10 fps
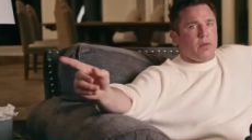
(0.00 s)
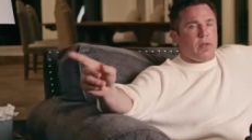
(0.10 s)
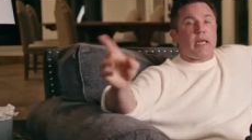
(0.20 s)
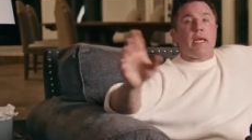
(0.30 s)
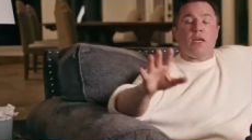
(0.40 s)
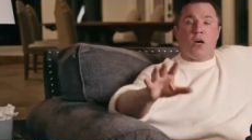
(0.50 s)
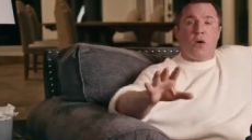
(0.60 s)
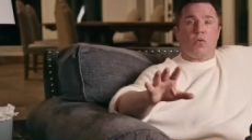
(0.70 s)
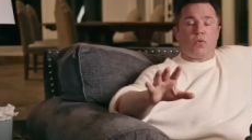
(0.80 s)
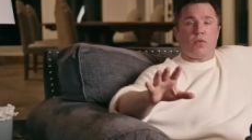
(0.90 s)
that he
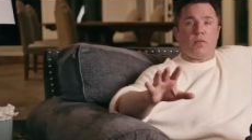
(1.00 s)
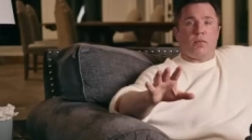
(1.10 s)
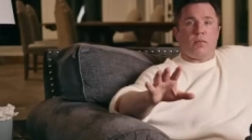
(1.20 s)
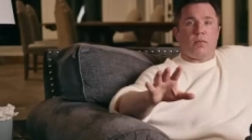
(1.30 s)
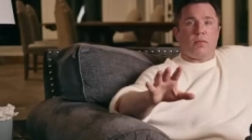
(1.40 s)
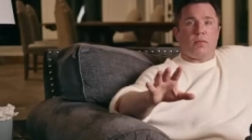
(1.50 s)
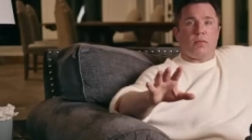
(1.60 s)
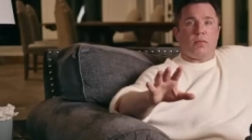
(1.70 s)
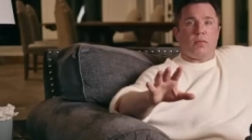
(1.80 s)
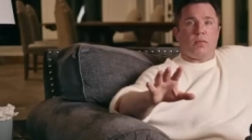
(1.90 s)
knows,
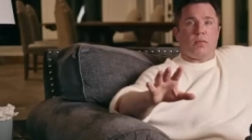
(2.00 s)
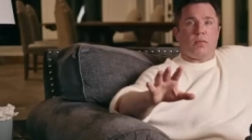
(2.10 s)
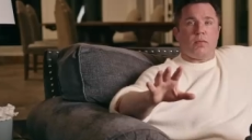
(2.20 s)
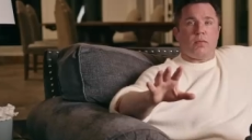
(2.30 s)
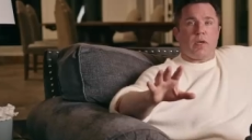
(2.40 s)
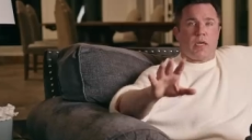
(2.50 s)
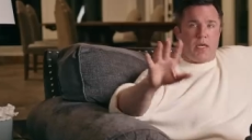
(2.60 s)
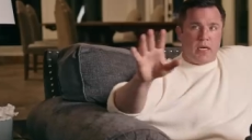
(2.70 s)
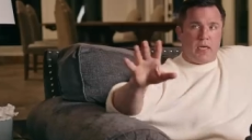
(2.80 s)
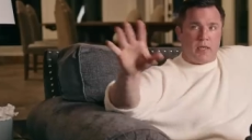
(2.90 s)
and
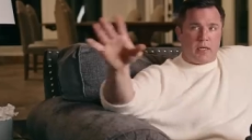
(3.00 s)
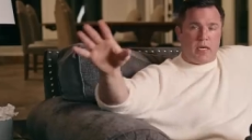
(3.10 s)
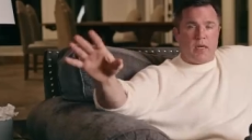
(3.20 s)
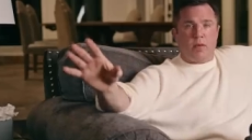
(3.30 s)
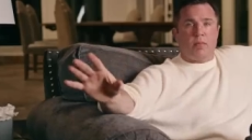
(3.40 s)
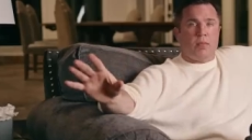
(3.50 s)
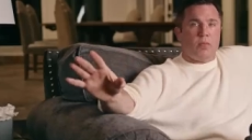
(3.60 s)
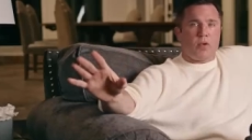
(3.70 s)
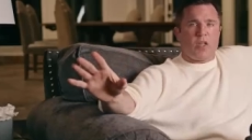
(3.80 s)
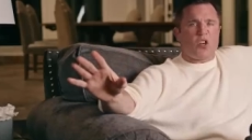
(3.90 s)
he and Tim,
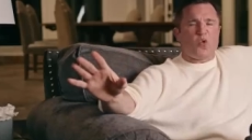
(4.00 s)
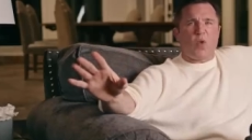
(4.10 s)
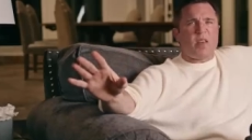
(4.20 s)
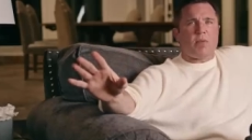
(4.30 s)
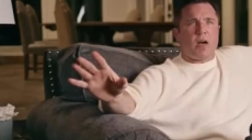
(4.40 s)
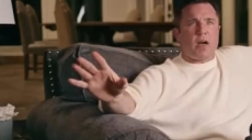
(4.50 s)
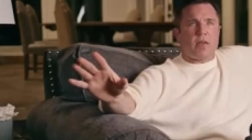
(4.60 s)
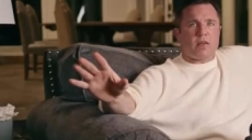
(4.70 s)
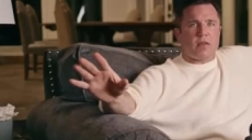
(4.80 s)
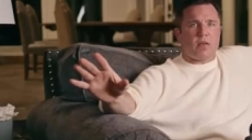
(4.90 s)
one of the great
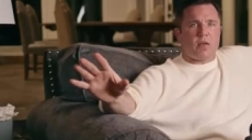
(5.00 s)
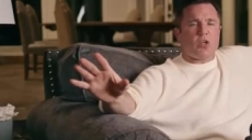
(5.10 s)
minds in all